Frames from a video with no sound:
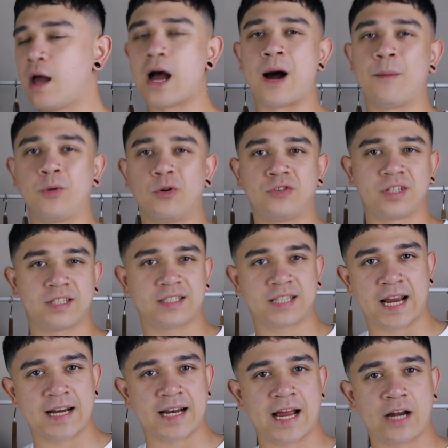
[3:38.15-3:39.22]
I'm not just
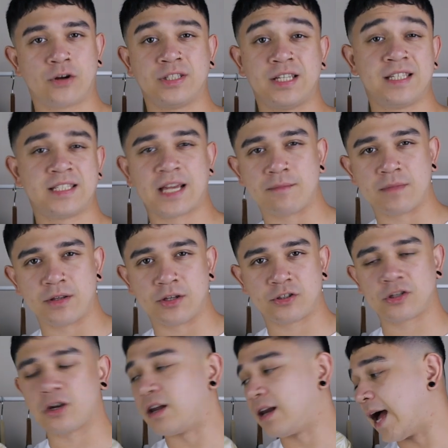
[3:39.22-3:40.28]
saying that because he sent me the
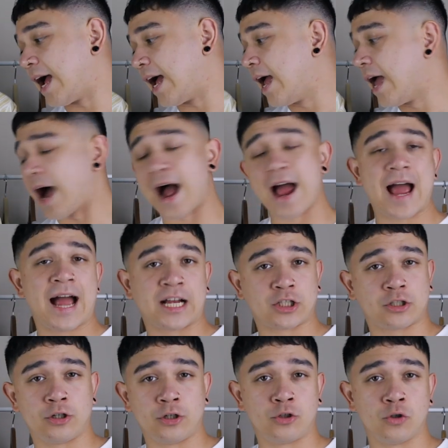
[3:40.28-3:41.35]
shirt. Like, I
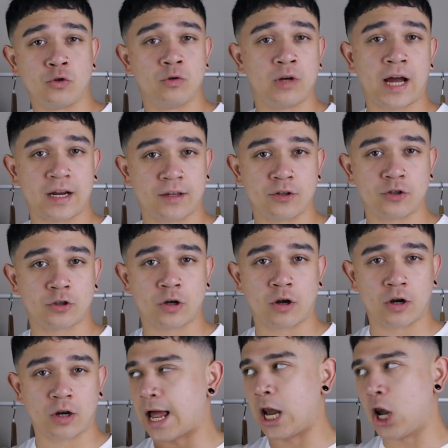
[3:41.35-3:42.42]
actually do like the
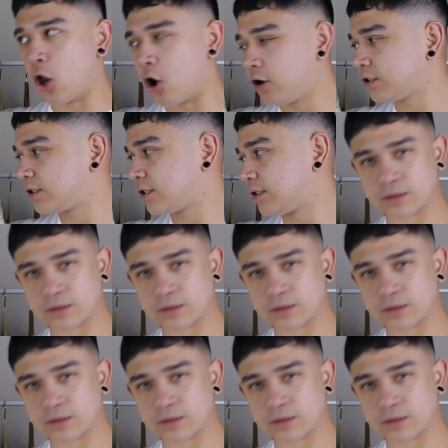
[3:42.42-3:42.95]
shirt a lot.